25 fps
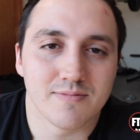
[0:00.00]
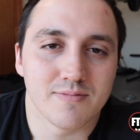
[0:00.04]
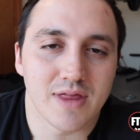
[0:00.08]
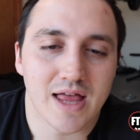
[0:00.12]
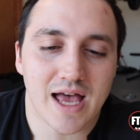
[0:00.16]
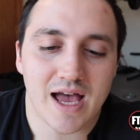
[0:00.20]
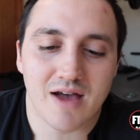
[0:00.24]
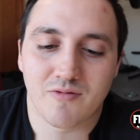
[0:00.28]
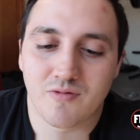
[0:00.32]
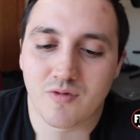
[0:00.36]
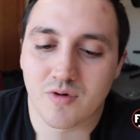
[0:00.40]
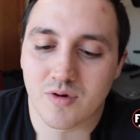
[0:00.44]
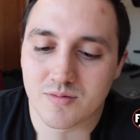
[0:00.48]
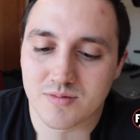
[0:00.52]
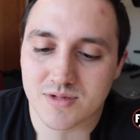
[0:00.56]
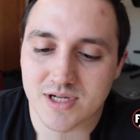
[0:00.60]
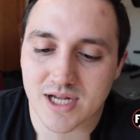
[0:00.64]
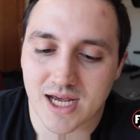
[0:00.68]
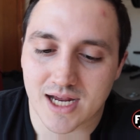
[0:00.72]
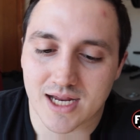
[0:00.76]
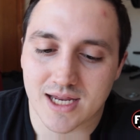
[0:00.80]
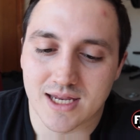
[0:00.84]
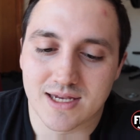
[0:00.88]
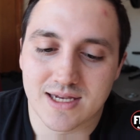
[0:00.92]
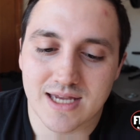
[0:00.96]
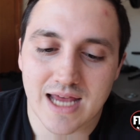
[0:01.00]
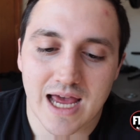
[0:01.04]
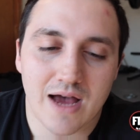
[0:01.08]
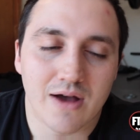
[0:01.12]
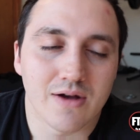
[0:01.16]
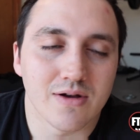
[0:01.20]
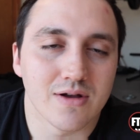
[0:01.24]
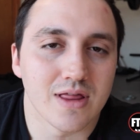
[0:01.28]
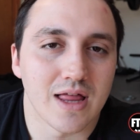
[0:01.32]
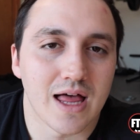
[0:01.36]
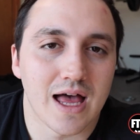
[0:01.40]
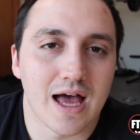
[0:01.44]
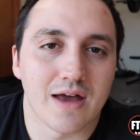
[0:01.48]
platforms like
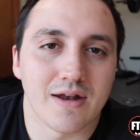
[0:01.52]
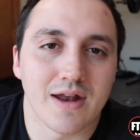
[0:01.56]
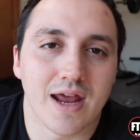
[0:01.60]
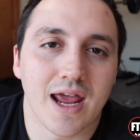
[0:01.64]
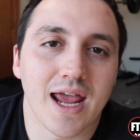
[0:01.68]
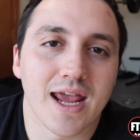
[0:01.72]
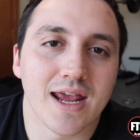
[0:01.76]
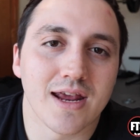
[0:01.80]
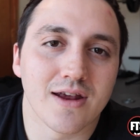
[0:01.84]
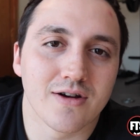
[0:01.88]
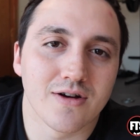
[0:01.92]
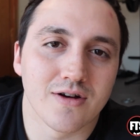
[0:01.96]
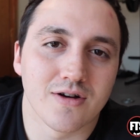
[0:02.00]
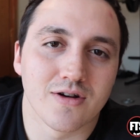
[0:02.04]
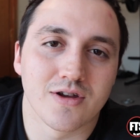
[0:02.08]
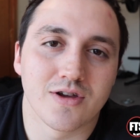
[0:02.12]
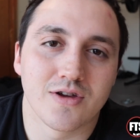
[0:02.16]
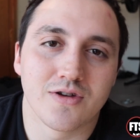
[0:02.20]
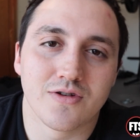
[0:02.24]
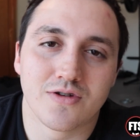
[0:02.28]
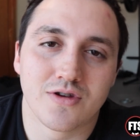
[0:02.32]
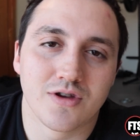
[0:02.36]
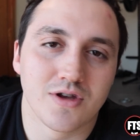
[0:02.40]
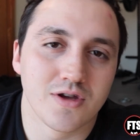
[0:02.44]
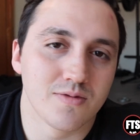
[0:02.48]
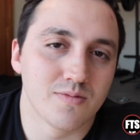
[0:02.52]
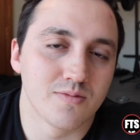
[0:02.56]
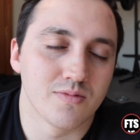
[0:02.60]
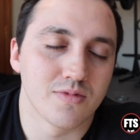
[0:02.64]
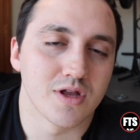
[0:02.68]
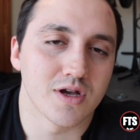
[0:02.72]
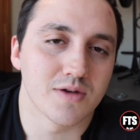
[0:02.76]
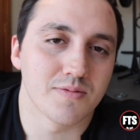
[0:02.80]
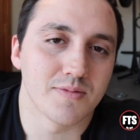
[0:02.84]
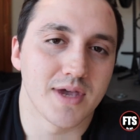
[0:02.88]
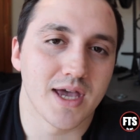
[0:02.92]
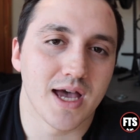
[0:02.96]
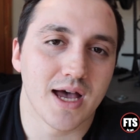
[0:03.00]
SoundCloud, Anchor, YouTube.
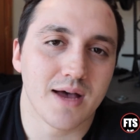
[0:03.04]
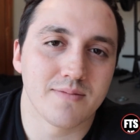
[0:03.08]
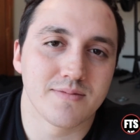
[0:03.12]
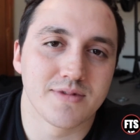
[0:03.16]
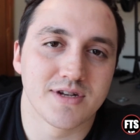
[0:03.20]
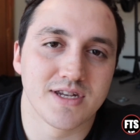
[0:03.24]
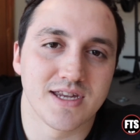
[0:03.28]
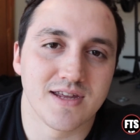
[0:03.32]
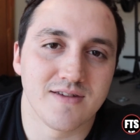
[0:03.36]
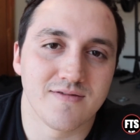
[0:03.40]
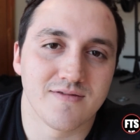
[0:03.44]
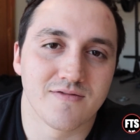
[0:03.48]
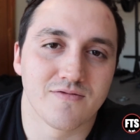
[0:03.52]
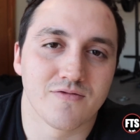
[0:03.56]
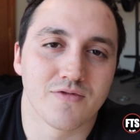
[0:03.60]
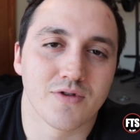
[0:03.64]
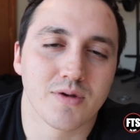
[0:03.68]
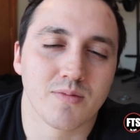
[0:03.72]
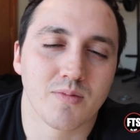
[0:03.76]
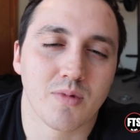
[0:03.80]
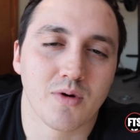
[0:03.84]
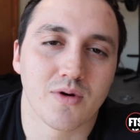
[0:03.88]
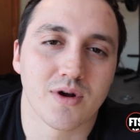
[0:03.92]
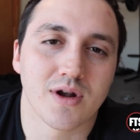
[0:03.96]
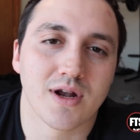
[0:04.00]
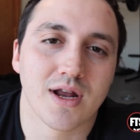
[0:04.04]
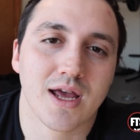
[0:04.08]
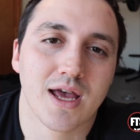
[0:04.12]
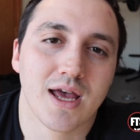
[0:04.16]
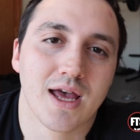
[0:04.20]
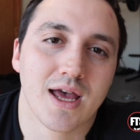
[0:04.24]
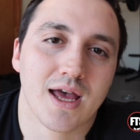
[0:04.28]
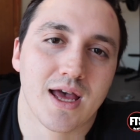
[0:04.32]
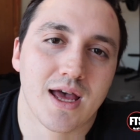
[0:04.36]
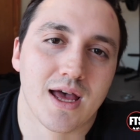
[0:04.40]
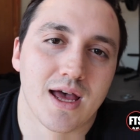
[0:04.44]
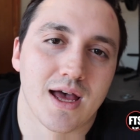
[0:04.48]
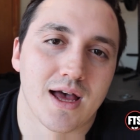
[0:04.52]
Look me up, Stevan Freeborn.
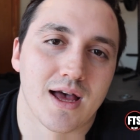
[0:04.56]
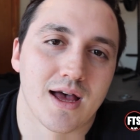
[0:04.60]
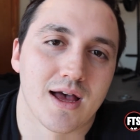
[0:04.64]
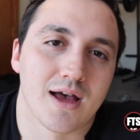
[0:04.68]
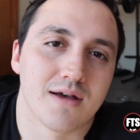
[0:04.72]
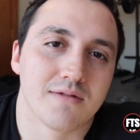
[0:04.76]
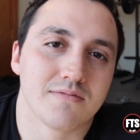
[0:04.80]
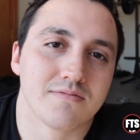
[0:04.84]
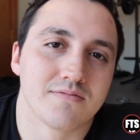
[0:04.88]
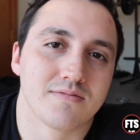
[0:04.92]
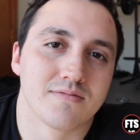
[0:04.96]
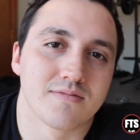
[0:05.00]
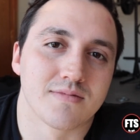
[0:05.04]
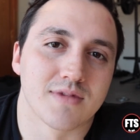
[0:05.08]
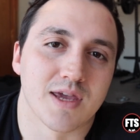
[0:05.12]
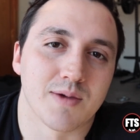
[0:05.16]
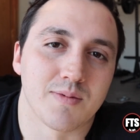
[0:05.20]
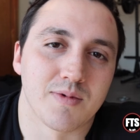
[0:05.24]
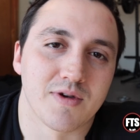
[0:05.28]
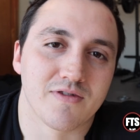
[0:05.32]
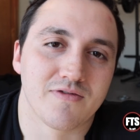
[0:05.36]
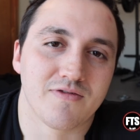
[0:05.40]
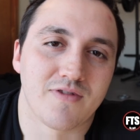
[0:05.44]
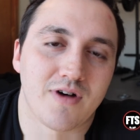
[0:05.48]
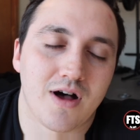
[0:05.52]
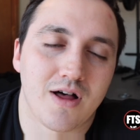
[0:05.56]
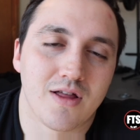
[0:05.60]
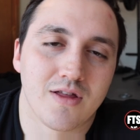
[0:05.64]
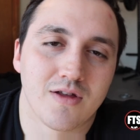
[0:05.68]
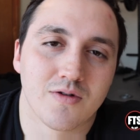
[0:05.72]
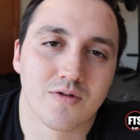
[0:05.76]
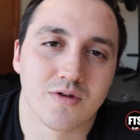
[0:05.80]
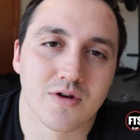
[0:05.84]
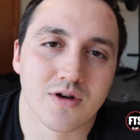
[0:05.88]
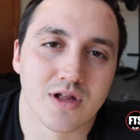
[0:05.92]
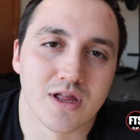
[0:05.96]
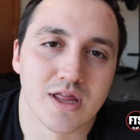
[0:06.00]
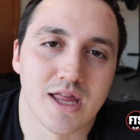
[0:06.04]
Give me a
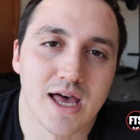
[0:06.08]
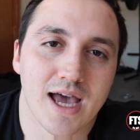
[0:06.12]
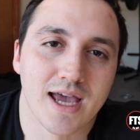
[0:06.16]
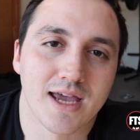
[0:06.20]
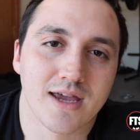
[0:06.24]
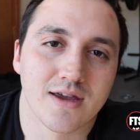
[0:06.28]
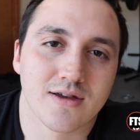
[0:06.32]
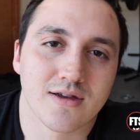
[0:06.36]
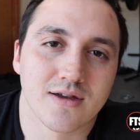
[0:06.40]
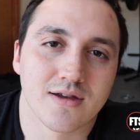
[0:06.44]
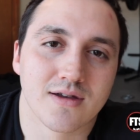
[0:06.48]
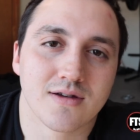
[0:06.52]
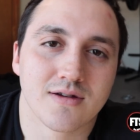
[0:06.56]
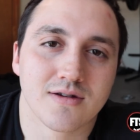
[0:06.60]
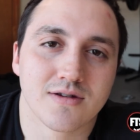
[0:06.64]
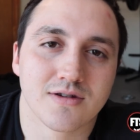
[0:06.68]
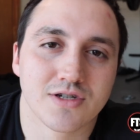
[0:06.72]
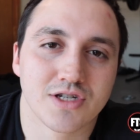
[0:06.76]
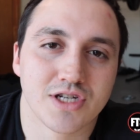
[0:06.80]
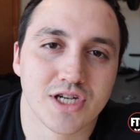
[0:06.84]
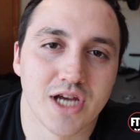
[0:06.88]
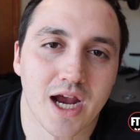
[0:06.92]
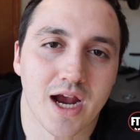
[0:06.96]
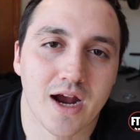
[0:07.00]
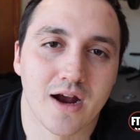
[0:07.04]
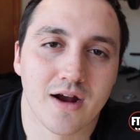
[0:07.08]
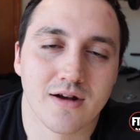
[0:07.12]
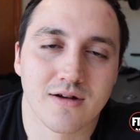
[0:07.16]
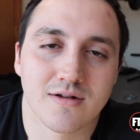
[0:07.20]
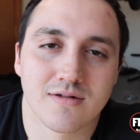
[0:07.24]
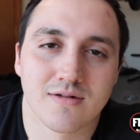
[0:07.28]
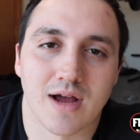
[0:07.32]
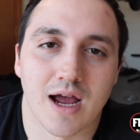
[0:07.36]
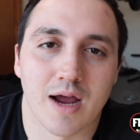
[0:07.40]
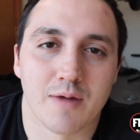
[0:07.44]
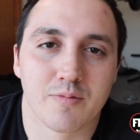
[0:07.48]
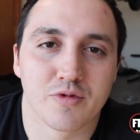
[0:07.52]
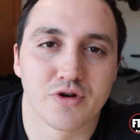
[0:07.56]
follow or a like, share.
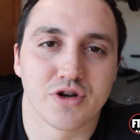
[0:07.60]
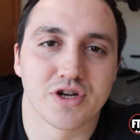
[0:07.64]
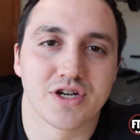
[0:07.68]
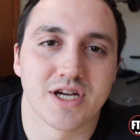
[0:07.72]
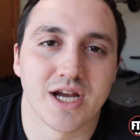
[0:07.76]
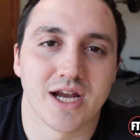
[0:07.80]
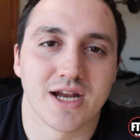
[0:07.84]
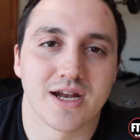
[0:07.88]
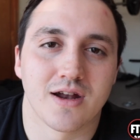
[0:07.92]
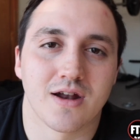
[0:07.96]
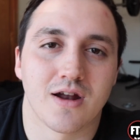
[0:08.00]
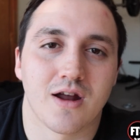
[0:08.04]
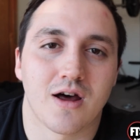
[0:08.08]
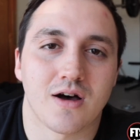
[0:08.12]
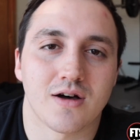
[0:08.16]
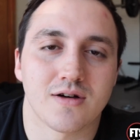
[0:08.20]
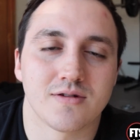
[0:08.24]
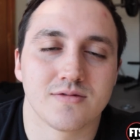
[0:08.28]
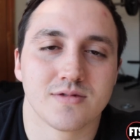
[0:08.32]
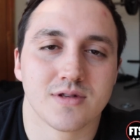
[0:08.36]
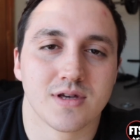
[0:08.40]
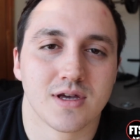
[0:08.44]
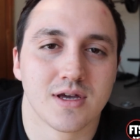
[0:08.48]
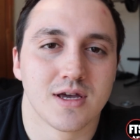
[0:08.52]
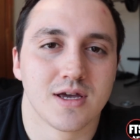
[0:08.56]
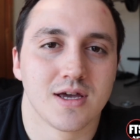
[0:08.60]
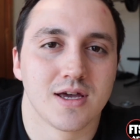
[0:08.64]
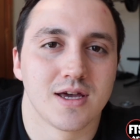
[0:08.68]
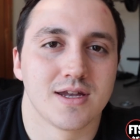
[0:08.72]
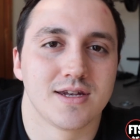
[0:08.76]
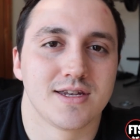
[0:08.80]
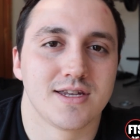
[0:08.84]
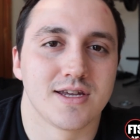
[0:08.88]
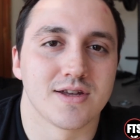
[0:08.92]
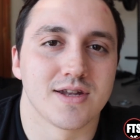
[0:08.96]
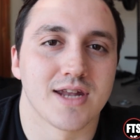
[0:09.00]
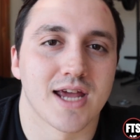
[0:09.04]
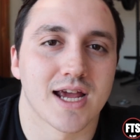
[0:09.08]
I appreciate it all.
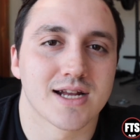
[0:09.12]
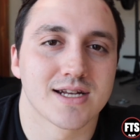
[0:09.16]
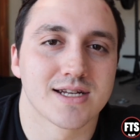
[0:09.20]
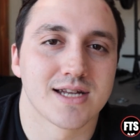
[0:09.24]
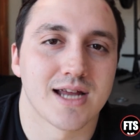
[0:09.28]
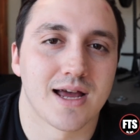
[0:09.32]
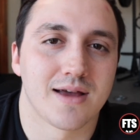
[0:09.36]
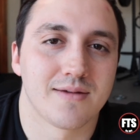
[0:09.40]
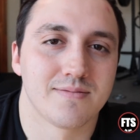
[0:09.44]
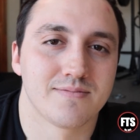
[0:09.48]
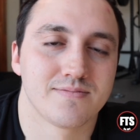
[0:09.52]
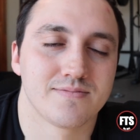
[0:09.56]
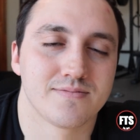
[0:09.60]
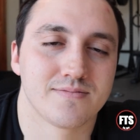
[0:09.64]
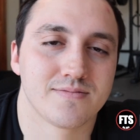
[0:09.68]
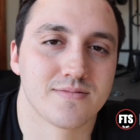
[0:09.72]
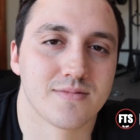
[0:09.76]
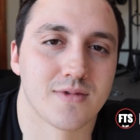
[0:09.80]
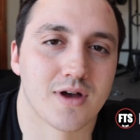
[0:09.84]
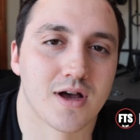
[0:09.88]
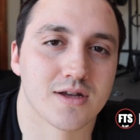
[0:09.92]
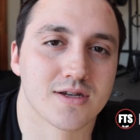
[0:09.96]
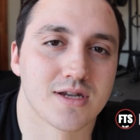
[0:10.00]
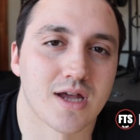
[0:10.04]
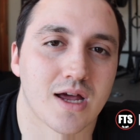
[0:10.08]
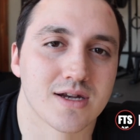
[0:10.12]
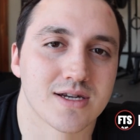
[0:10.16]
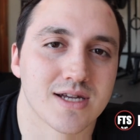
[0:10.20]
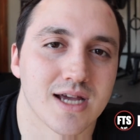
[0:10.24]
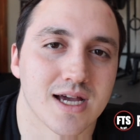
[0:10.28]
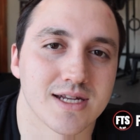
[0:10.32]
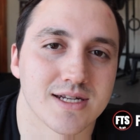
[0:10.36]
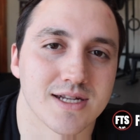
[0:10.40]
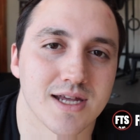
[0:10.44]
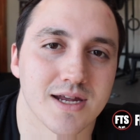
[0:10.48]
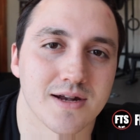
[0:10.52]
Till next time, I'll talk to you guys